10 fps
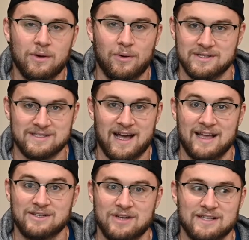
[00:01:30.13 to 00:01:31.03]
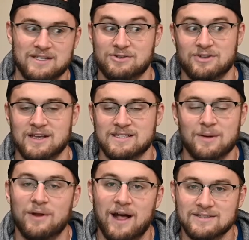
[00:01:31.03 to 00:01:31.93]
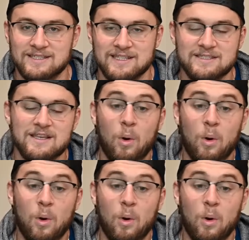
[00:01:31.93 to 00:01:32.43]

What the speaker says: or it's not as interesting as someone else's,